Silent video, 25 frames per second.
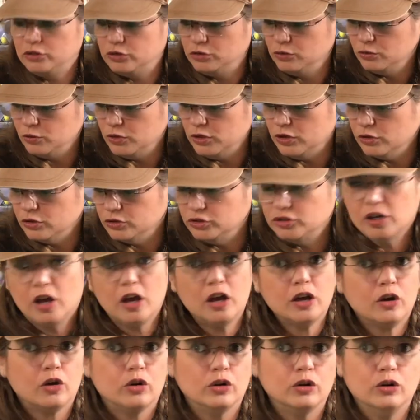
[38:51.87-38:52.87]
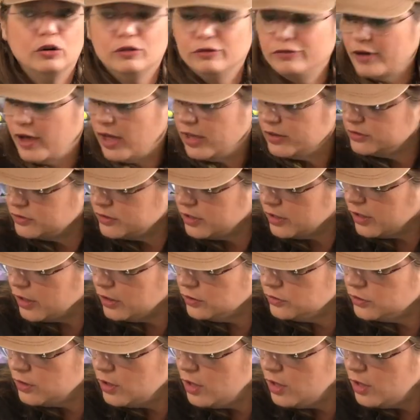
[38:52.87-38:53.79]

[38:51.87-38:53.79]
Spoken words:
to either duck or go fast, I guess.